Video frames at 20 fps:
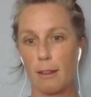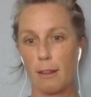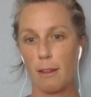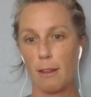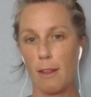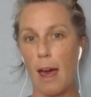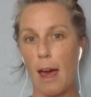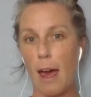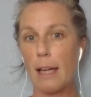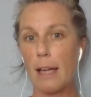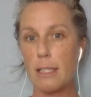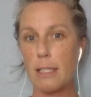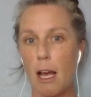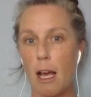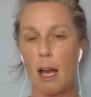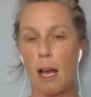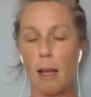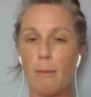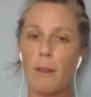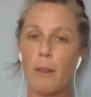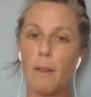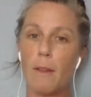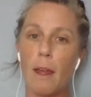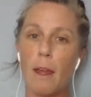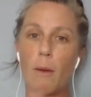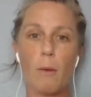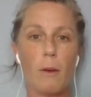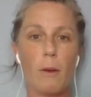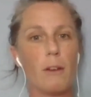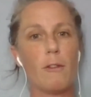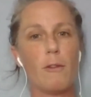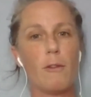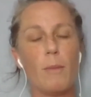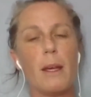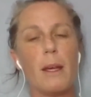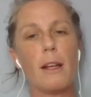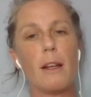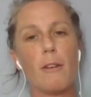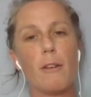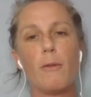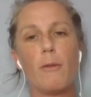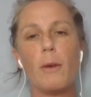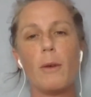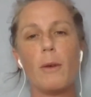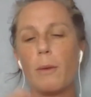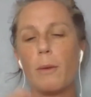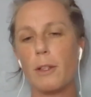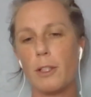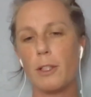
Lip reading: that time than they would have been if we were